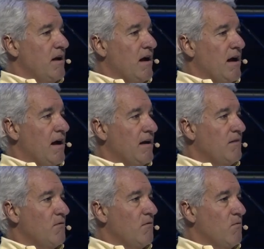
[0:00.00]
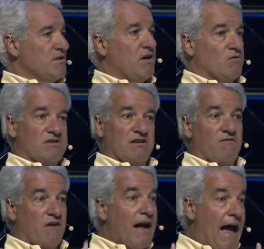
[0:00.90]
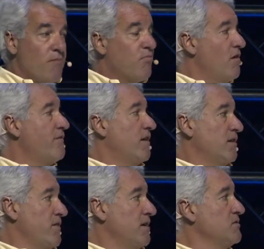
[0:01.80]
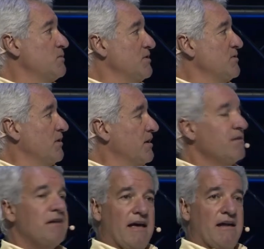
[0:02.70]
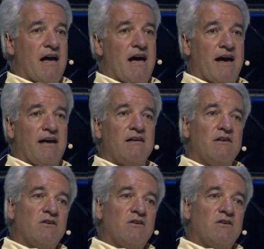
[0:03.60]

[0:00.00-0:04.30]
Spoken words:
I was hosting a very high-profile event in Switzerland, and I